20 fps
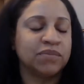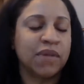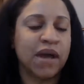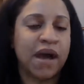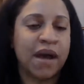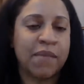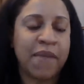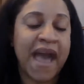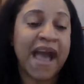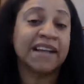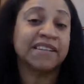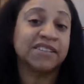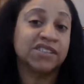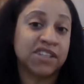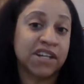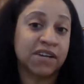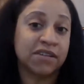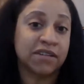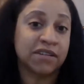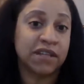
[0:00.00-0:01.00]
Acting
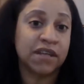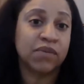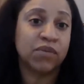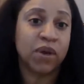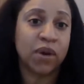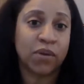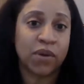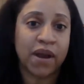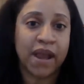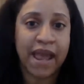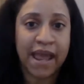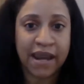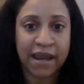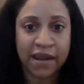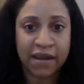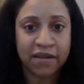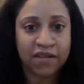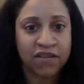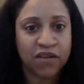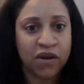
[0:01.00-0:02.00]
Chair Lee where we're
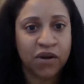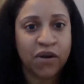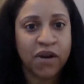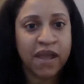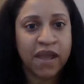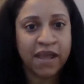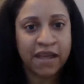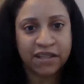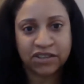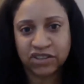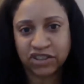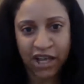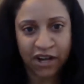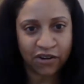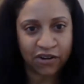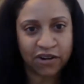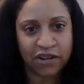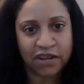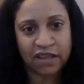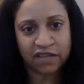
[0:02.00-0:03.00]
headed. So
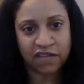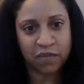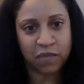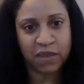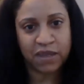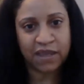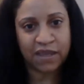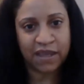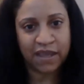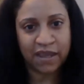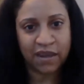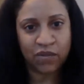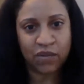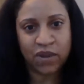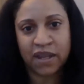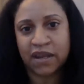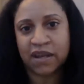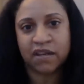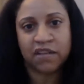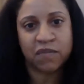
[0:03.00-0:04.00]
generally speaking, we
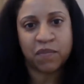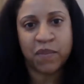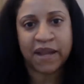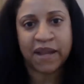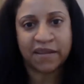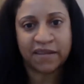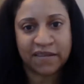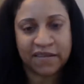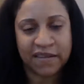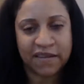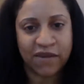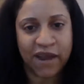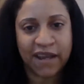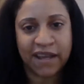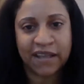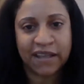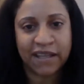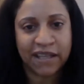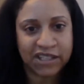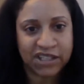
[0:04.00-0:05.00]
can expect to see
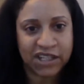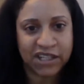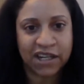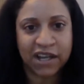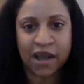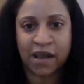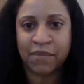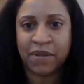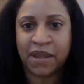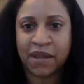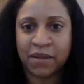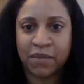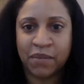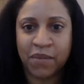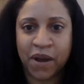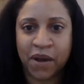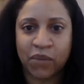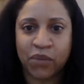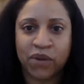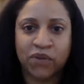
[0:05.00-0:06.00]
regulation coming,
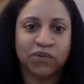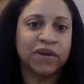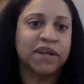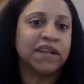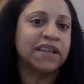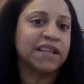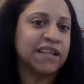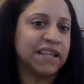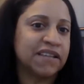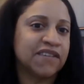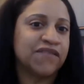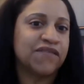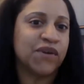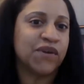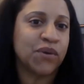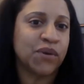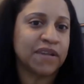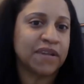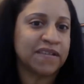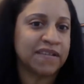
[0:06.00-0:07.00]
but we really need to
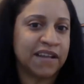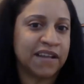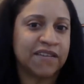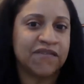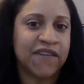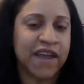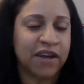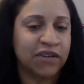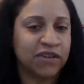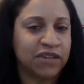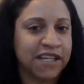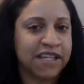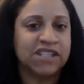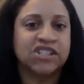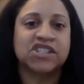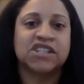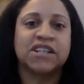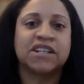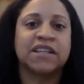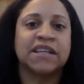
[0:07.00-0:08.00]
focus in
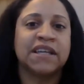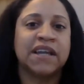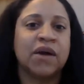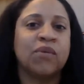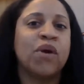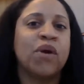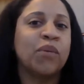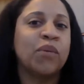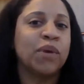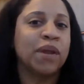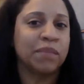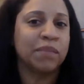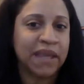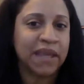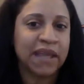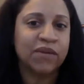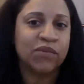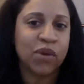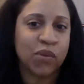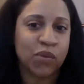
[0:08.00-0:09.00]
foundationally on what we
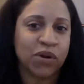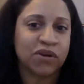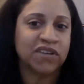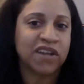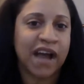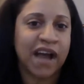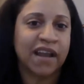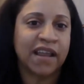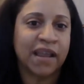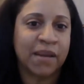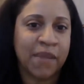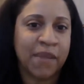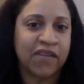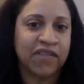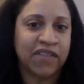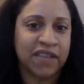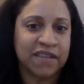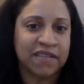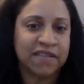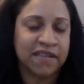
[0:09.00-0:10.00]
mean when we're talking about
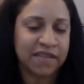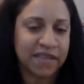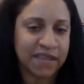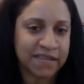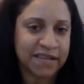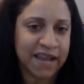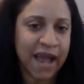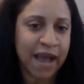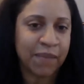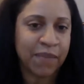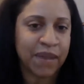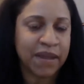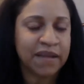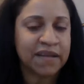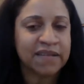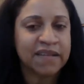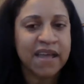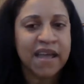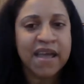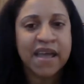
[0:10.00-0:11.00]
these
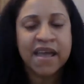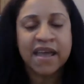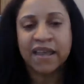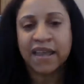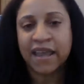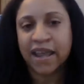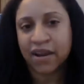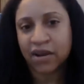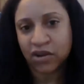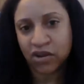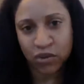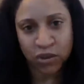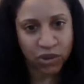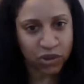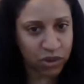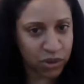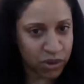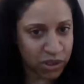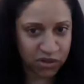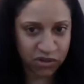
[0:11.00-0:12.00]
topics. Karen, you
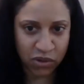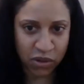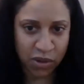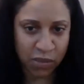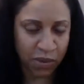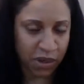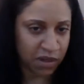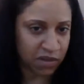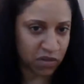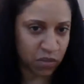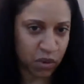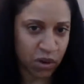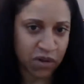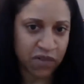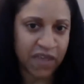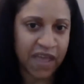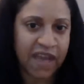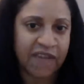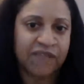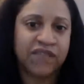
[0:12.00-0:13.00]
alluded to it, but it's worth
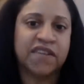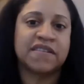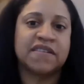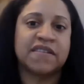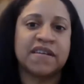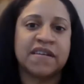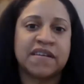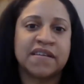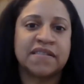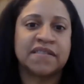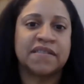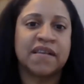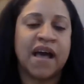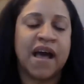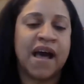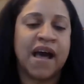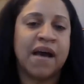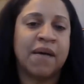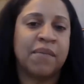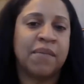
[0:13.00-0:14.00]
emphasis
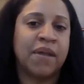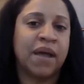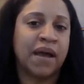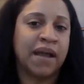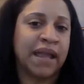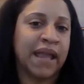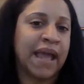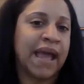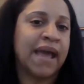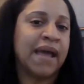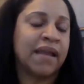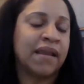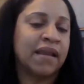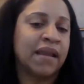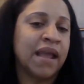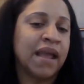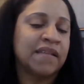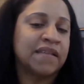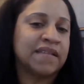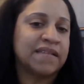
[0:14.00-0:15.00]
again
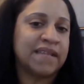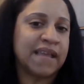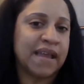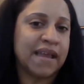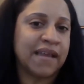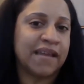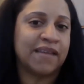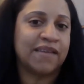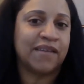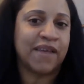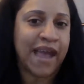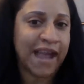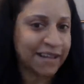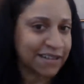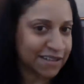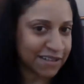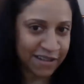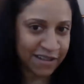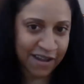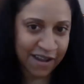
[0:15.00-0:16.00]
to say.
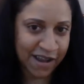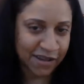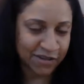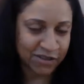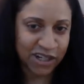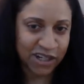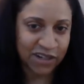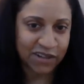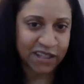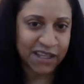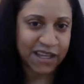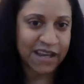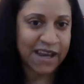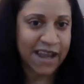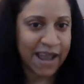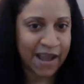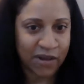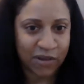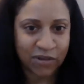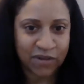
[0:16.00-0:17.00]
Acting Chair Lee
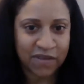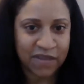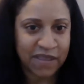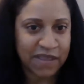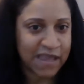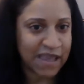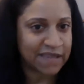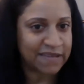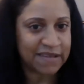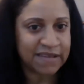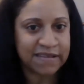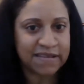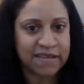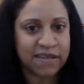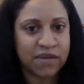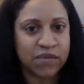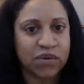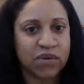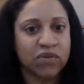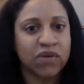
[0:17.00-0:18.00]
announced the
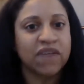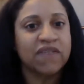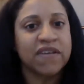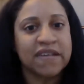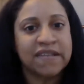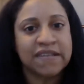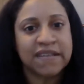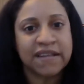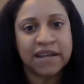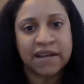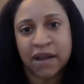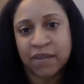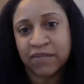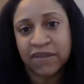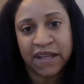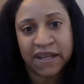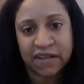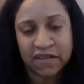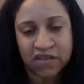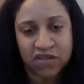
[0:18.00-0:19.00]
SEC would revisit and
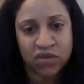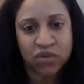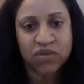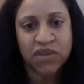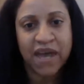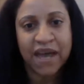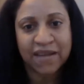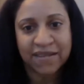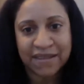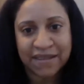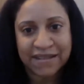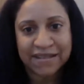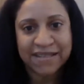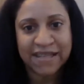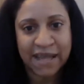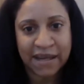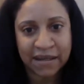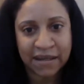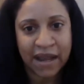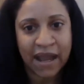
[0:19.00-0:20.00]
update its
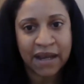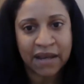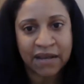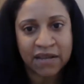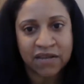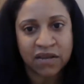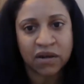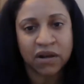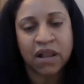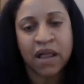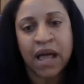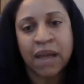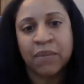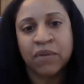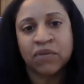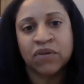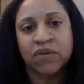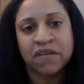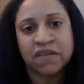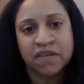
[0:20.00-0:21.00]
2010 guidance on
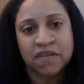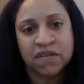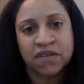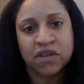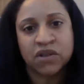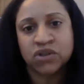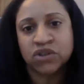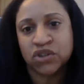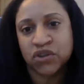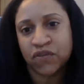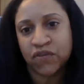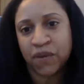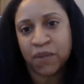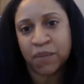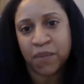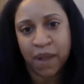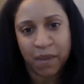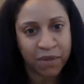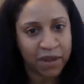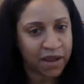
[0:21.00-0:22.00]
climate risk disclosure for
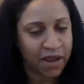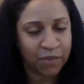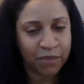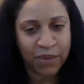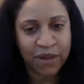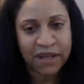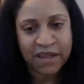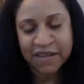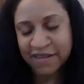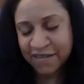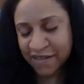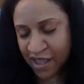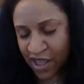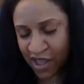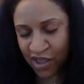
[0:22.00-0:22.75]
public companies.